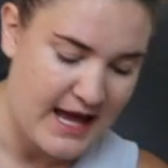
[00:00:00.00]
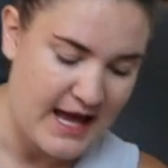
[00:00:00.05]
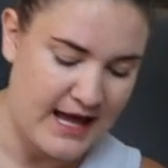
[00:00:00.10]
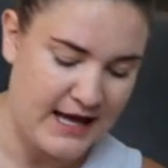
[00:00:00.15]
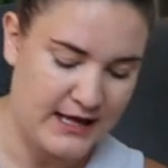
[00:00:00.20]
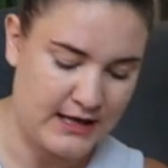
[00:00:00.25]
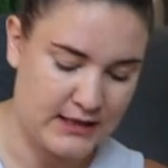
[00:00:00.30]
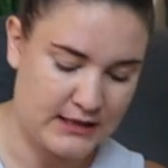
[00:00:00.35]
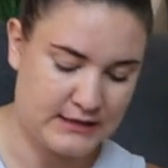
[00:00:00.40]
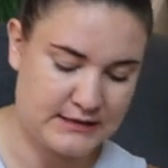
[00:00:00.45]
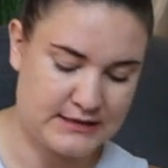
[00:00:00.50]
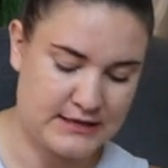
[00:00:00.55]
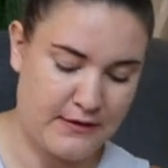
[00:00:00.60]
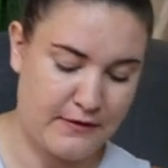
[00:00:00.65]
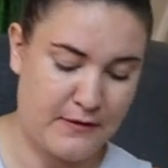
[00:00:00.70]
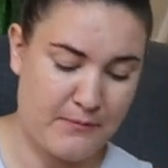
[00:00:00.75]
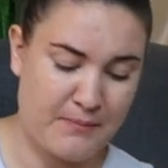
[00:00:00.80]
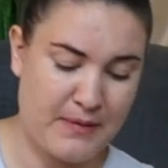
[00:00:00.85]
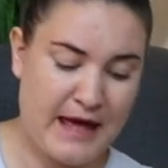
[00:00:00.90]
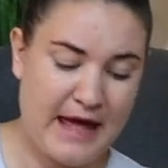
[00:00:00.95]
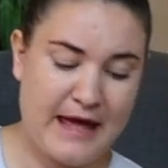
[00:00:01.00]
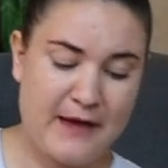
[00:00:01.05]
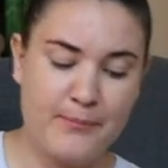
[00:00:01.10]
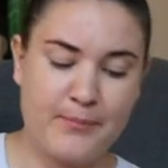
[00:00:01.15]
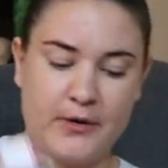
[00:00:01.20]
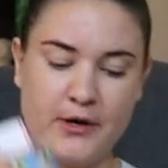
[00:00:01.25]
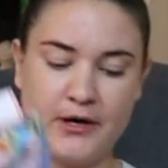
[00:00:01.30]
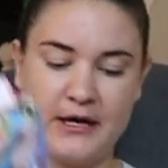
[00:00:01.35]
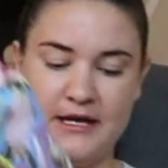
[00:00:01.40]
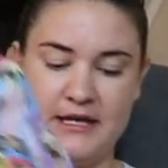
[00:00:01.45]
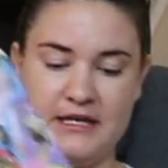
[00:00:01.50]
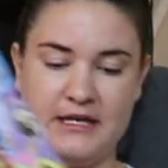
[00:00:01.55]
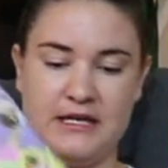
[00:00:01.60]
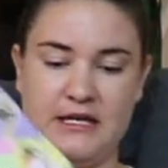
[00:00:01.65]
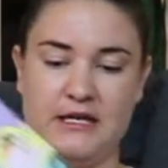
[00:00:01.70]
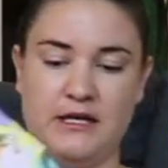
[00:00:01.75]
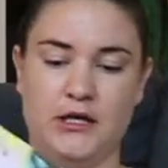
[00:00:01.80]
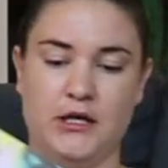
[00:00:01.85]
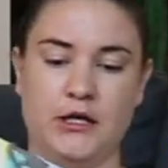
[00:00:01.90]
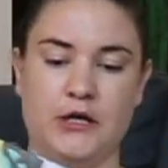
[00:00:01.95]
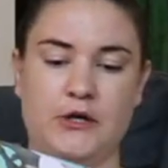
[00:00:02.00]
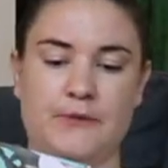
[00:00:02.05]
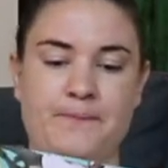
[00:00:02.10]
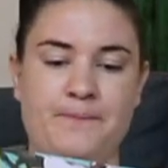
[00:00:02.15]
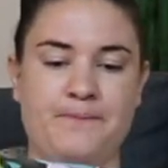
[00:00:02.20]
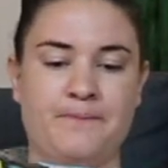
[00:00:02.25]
And the paper in here